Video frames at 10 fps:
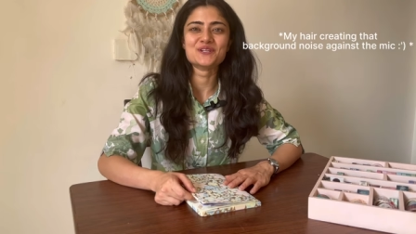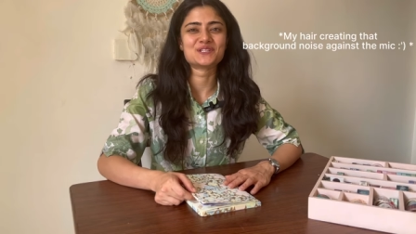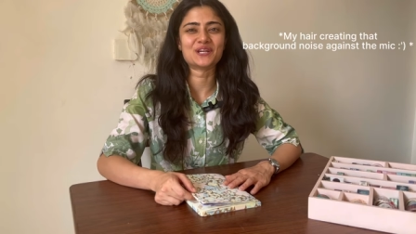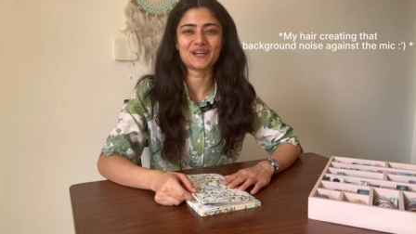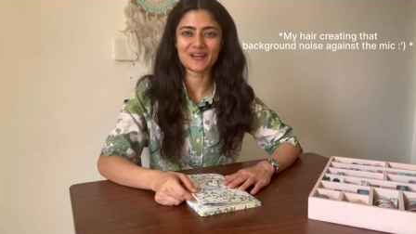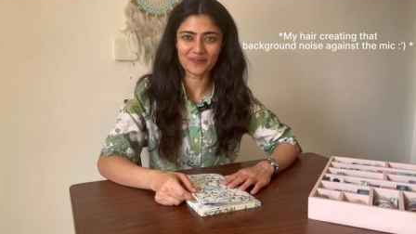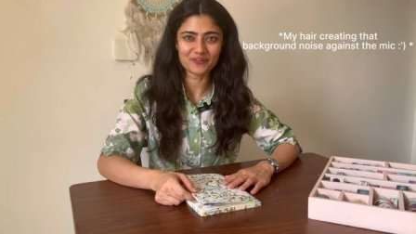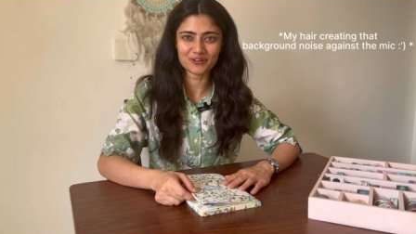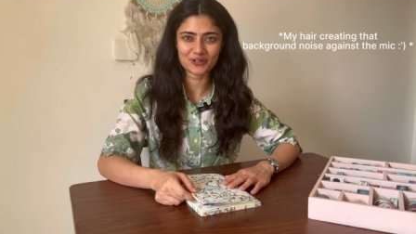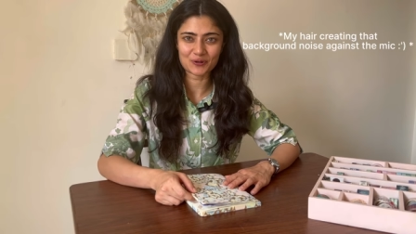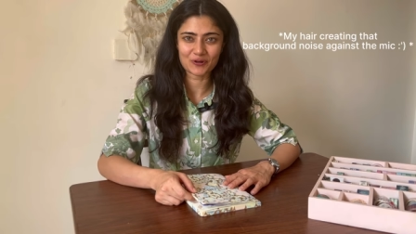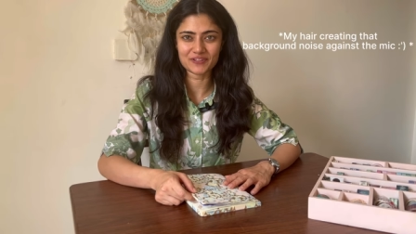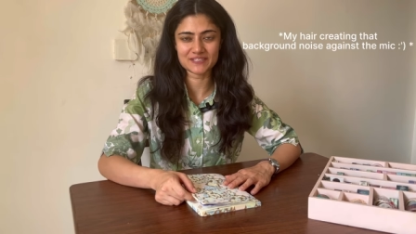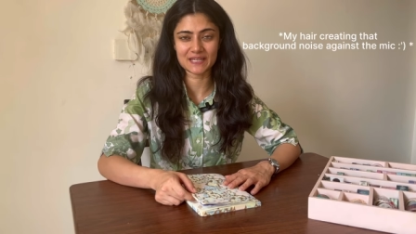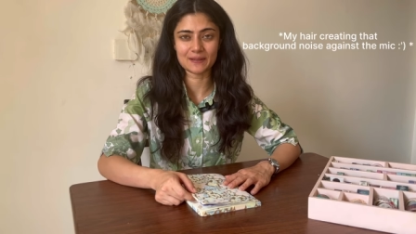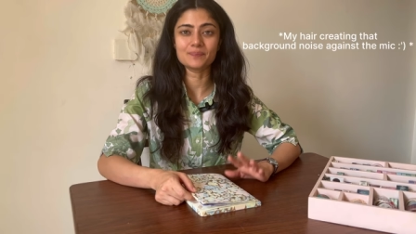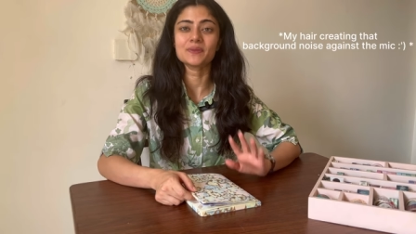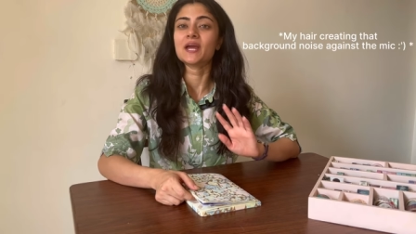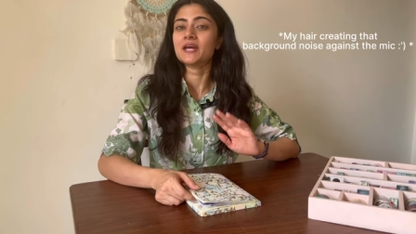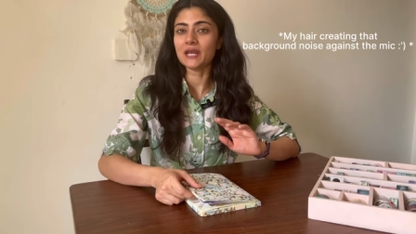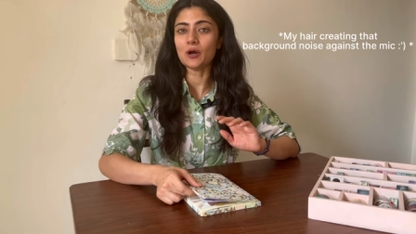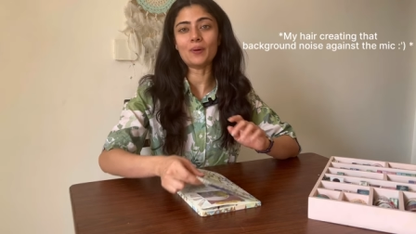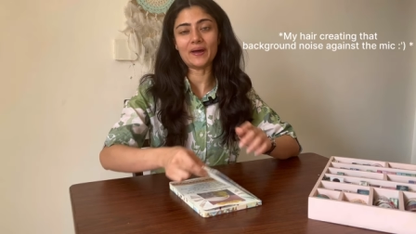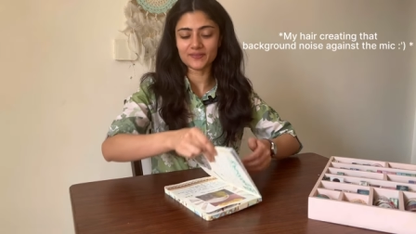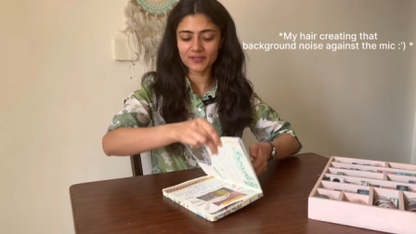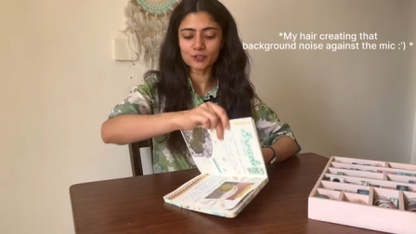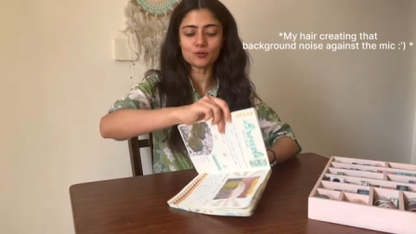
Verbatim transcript: share another video of the same. Now one thing